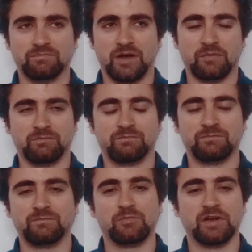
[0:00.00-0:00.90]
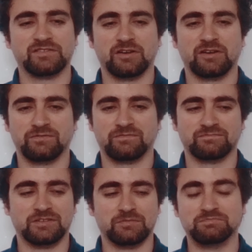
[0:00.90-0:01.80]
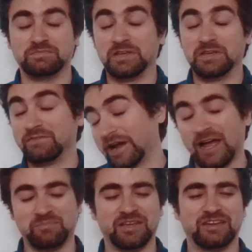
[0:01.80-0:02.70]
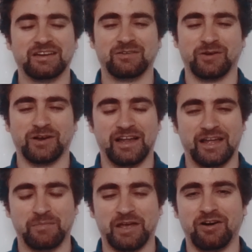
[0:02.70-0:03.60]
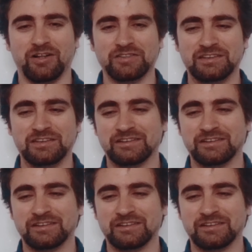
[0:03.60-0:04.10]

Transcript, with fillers: I found myself to be very happy where I am at Aldi.